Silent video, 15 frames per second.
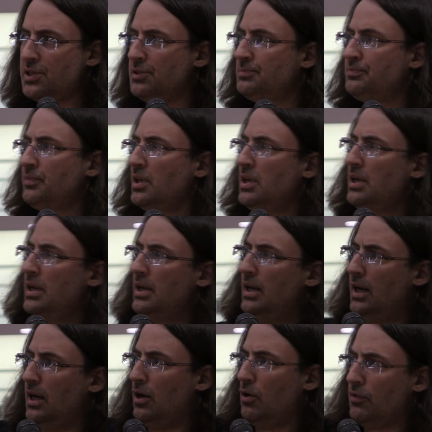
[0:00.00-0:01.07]
So.
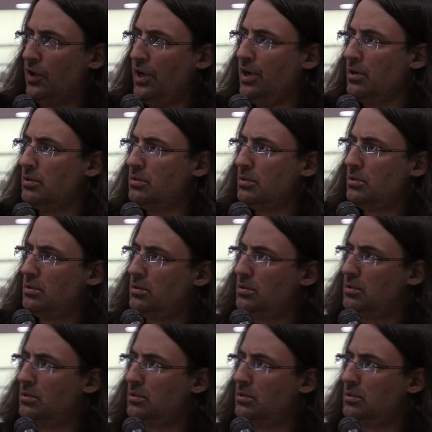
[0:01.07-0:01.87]
Uh, over here.